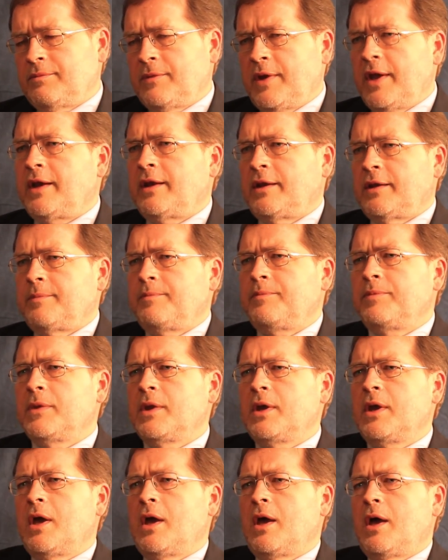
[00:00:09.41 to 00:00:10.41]
hitting them,
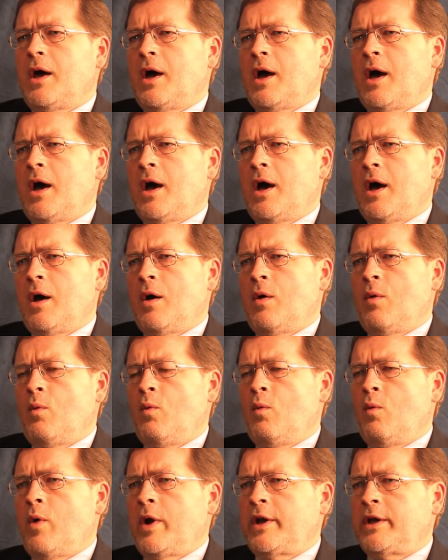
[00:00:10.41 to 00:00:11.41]
uh,
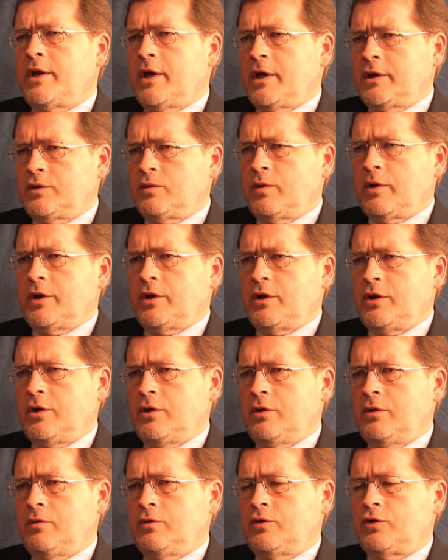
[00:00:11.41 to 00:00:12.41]
what does one
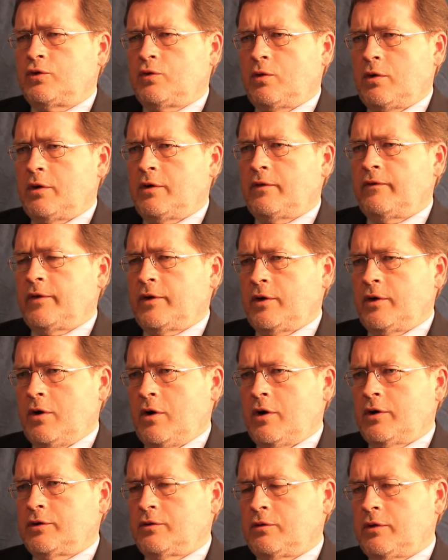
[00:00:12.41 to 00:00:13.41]
do short of
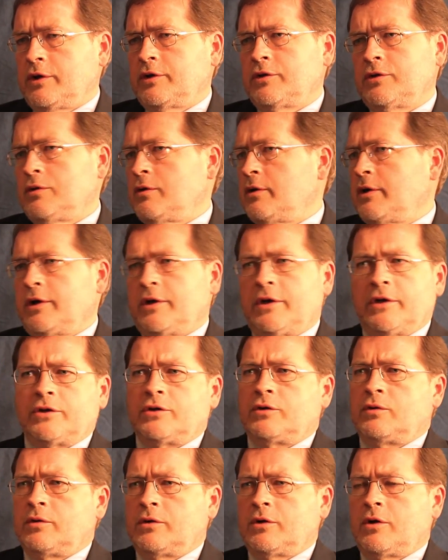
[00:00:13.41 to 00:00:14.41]
incarceration or in
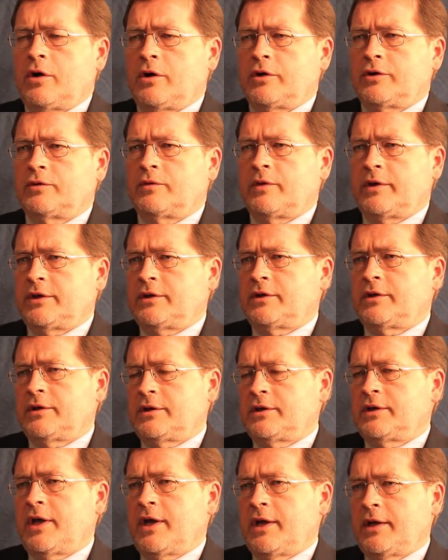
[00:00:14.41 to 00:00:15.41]
addition to incarceration to
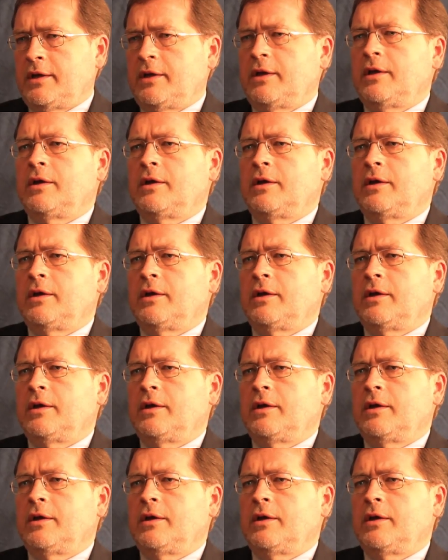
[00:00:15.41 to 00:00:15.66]
say,